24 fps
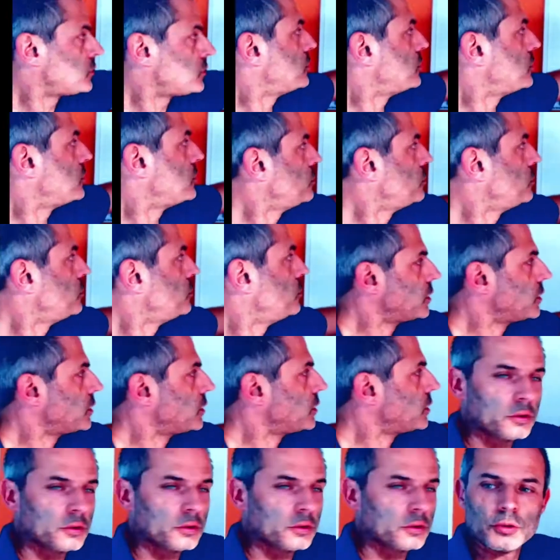So this will be
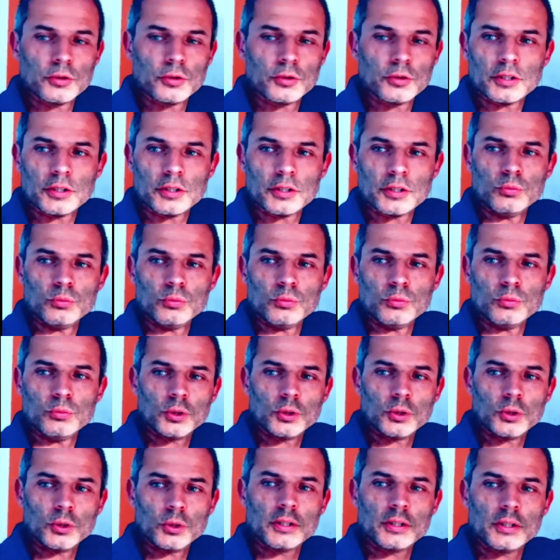the concentration of
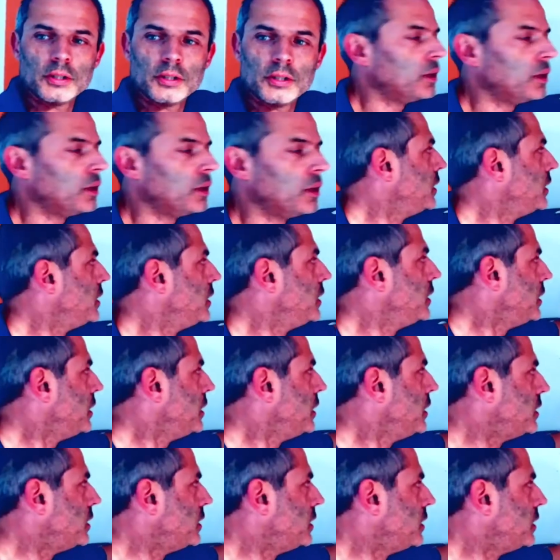water
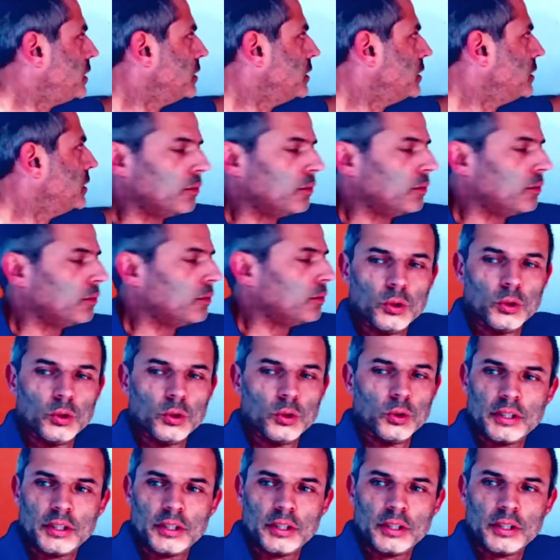in
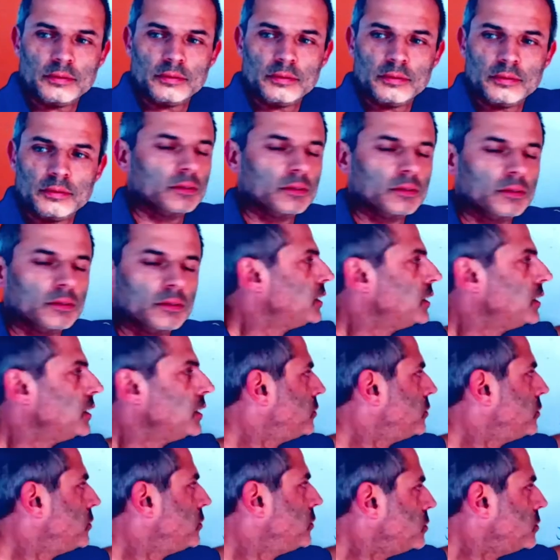water.
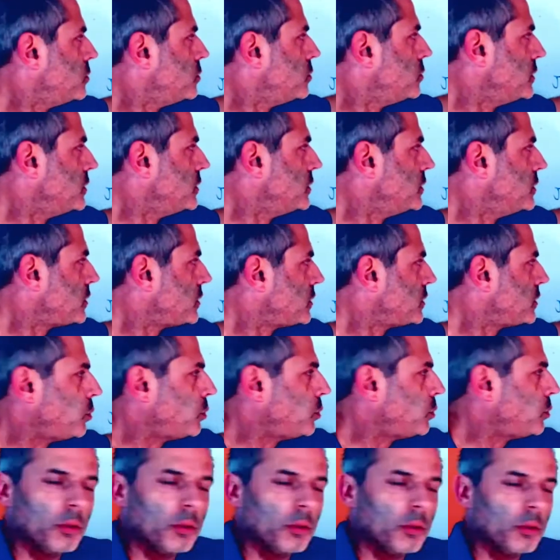Inside
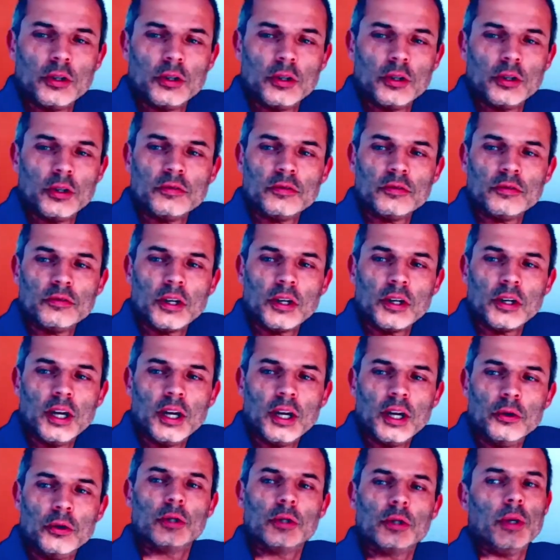the polymer it's very
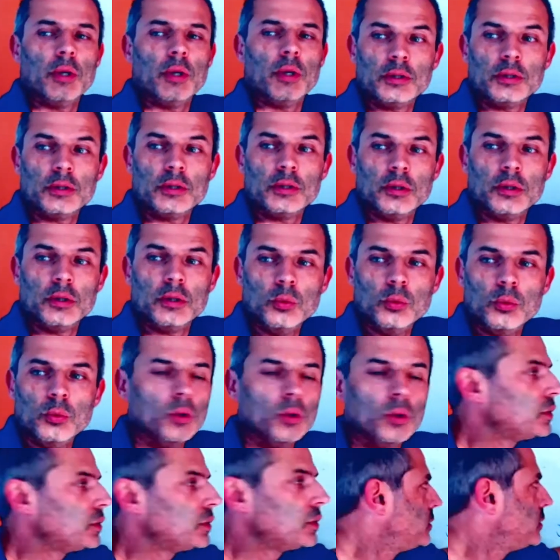low compared to in the
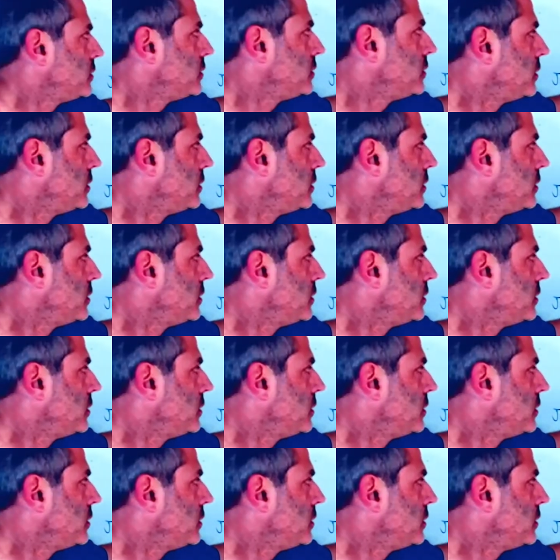water